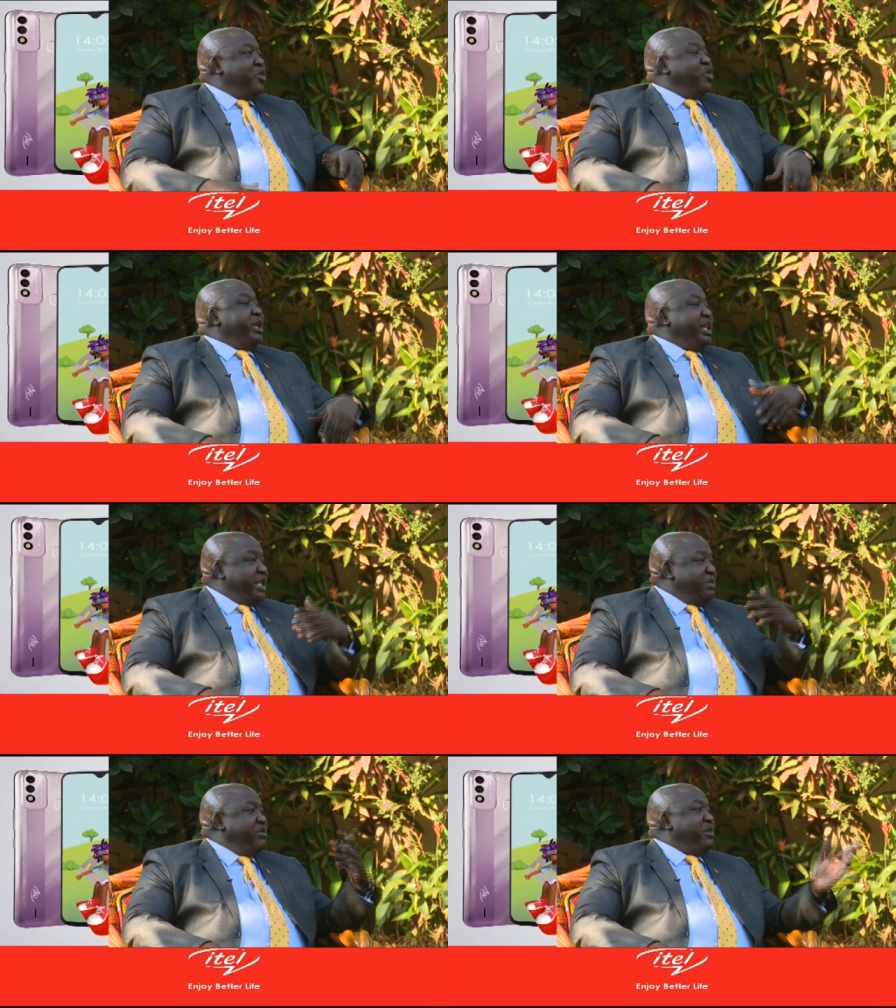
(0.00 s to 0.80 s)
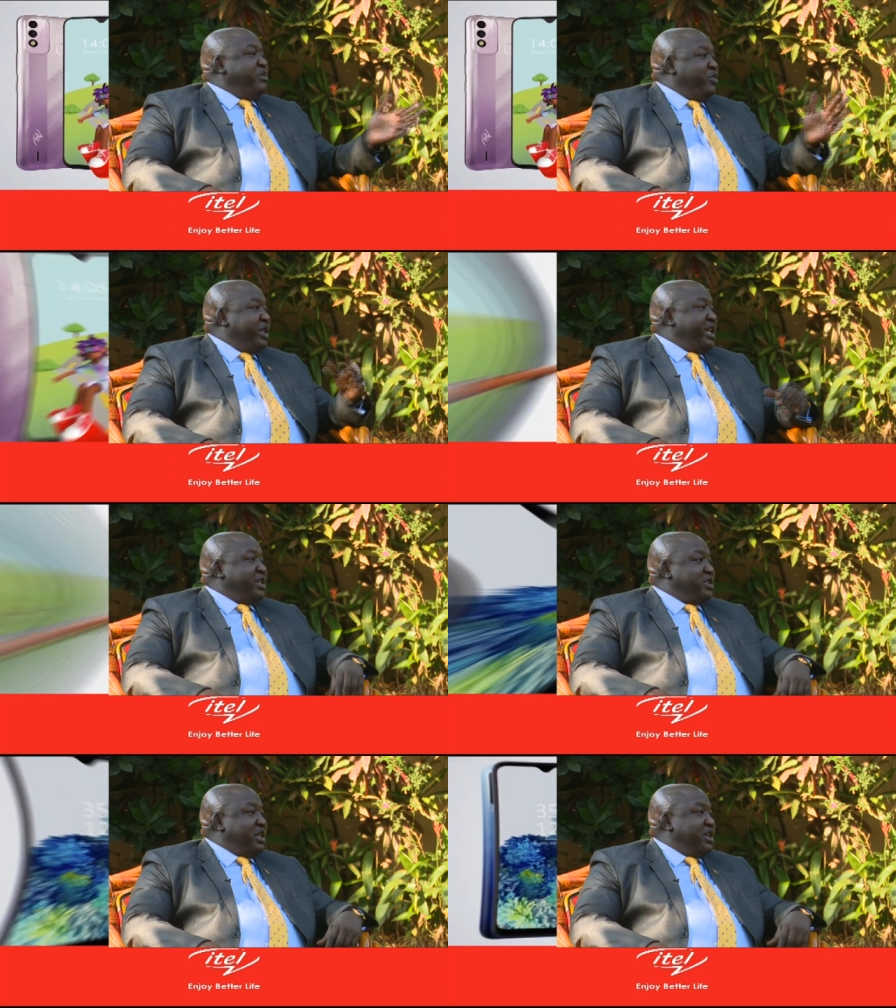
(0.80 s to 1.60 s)
we'll hit them even before they
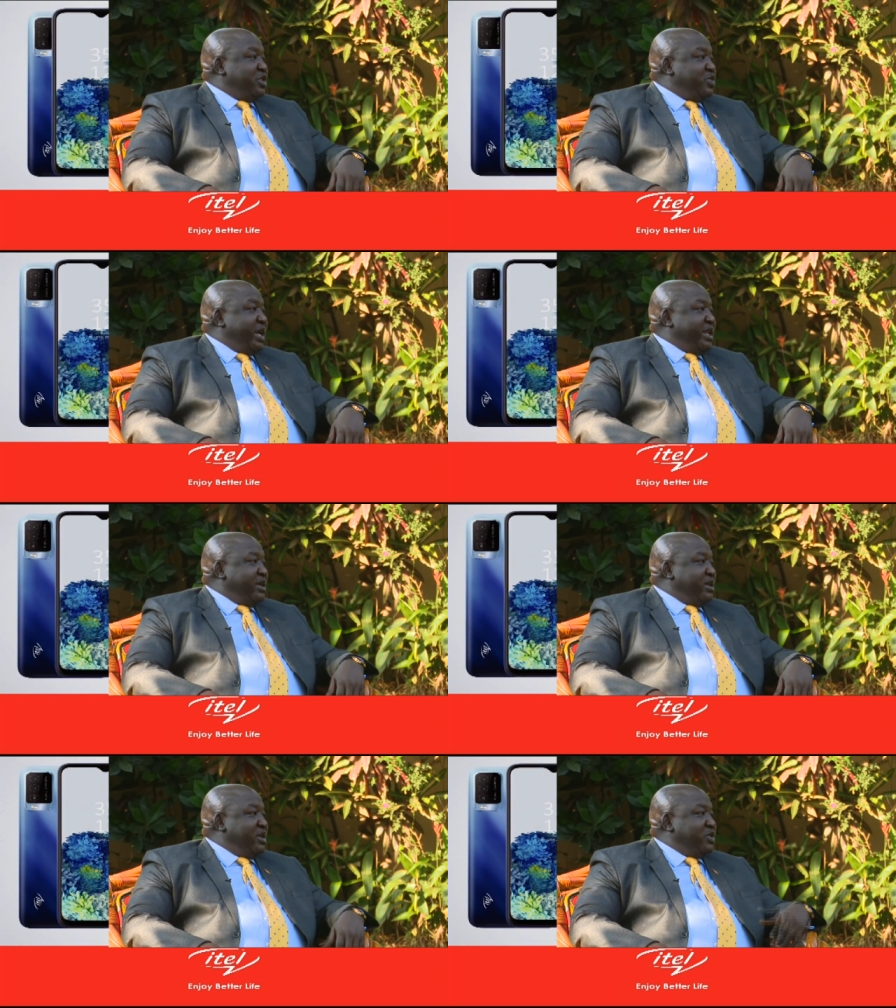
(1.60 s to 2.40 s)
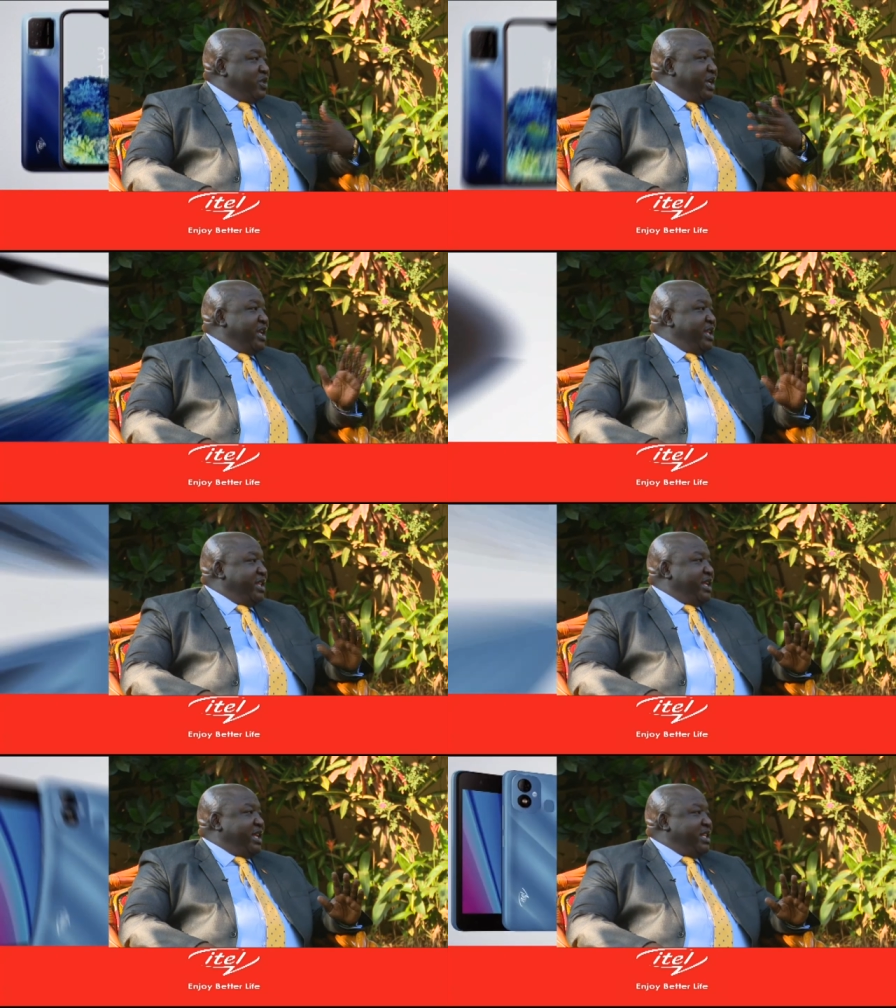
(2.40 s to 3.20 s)
enter Sudan. So
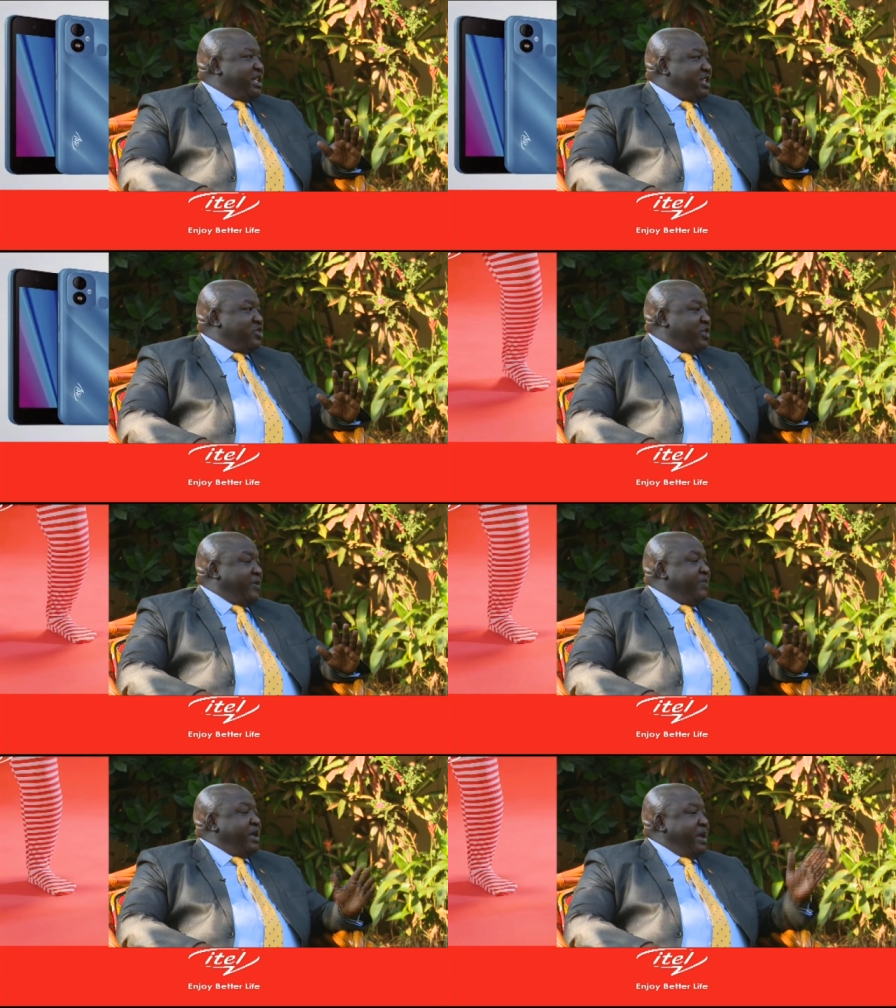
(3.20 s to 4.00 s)
it, that, that is history.